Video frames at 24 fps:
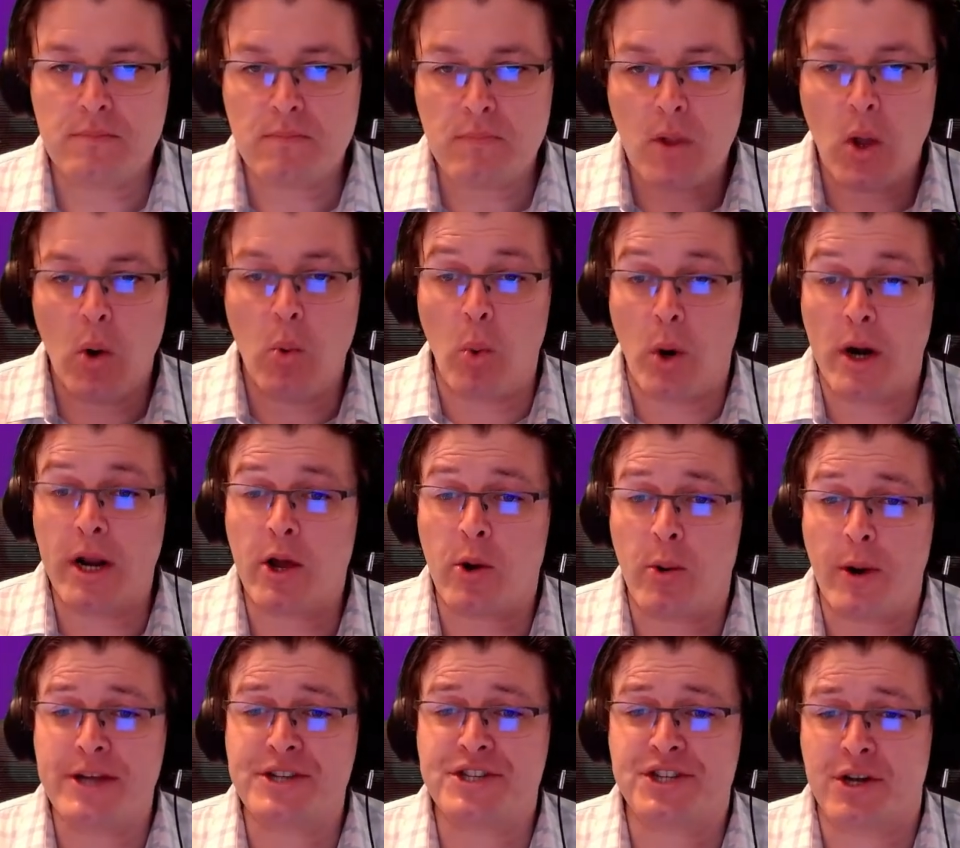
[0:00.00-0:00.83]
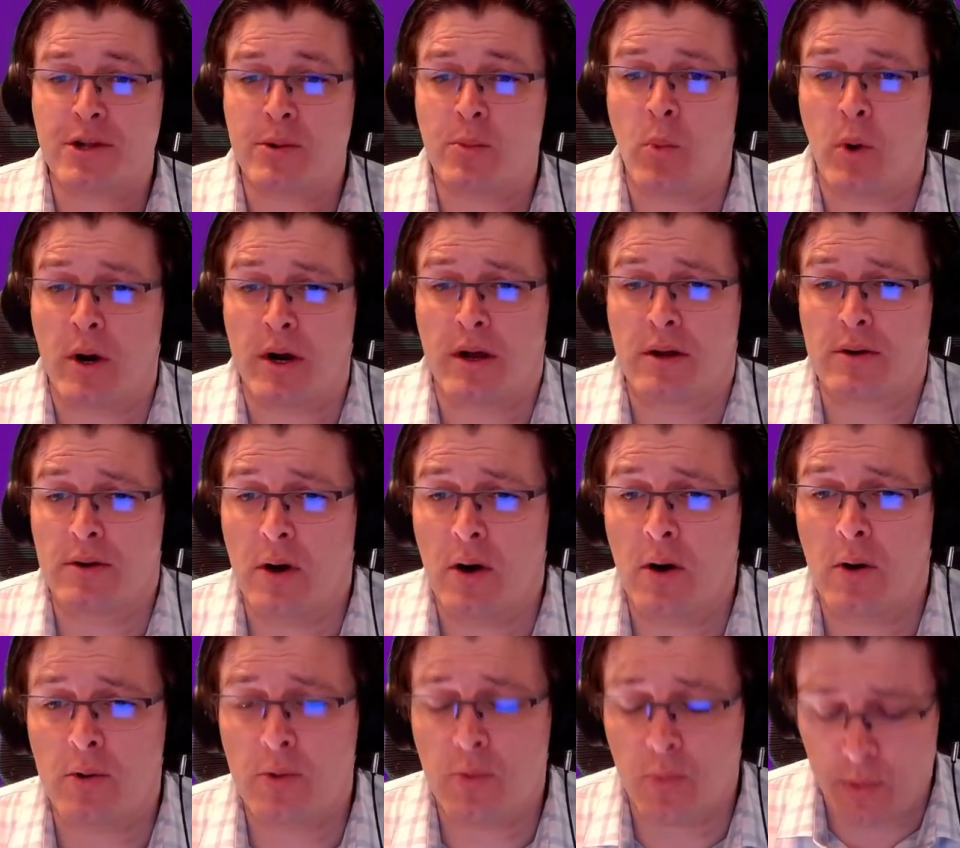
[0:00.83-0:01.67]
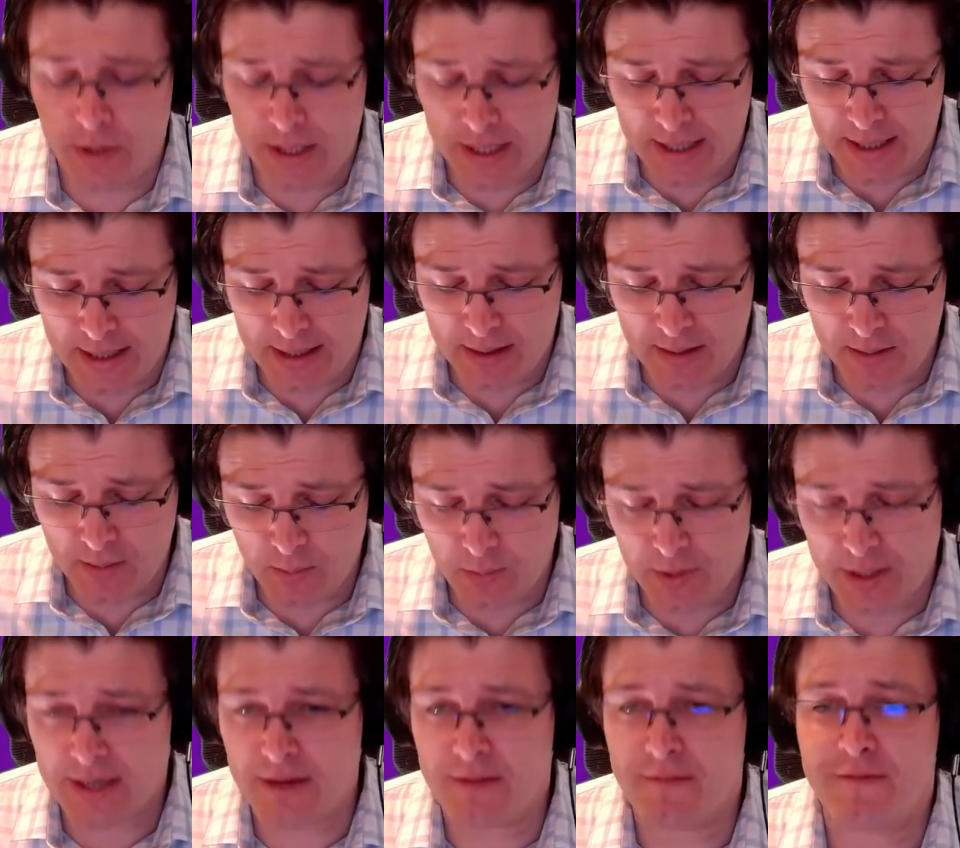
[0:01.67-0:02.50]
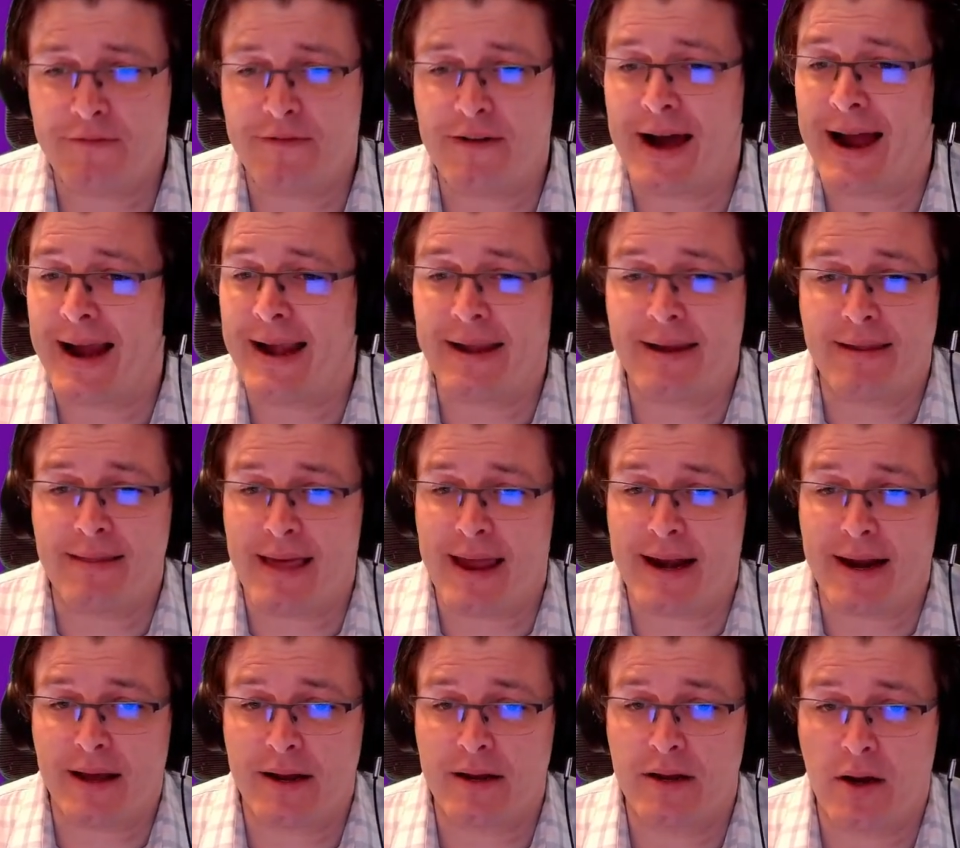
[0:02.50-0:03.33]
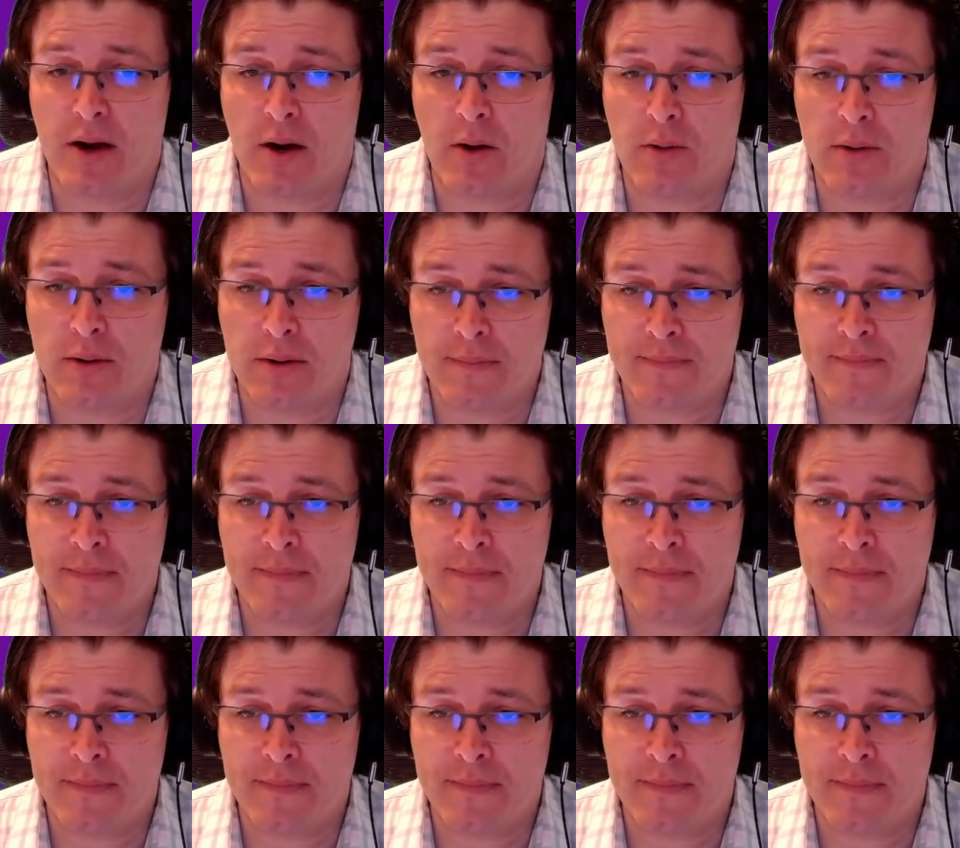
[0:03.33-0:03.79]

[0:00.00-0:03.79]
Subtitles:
one equation and one unknown, we can find that unknown.